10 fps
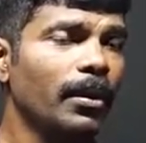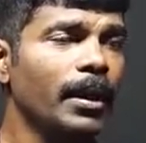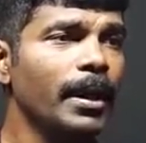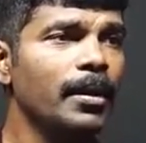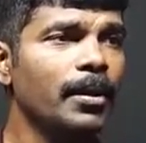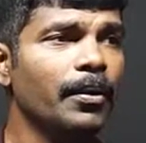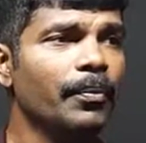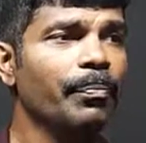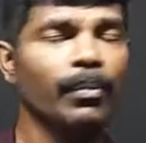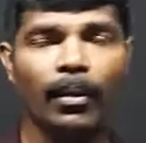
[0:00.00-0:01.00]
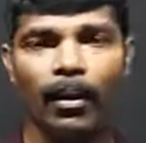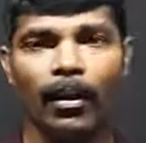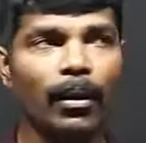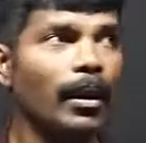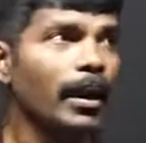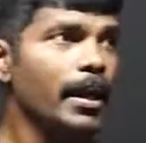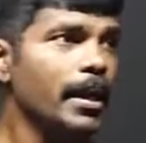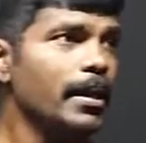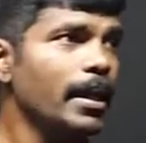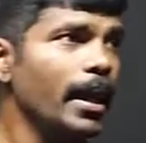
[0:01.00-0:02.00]
Right?
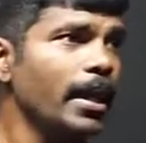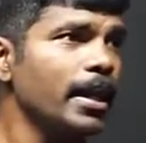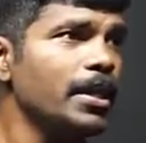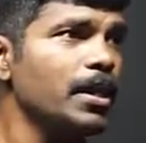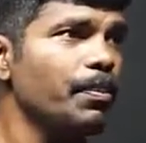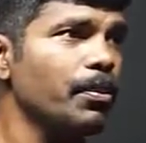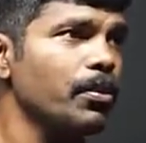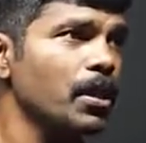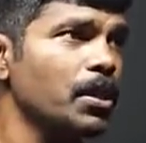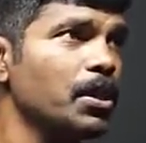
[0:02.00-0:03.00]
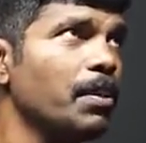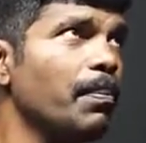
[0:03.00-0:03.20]
Here the energy possessed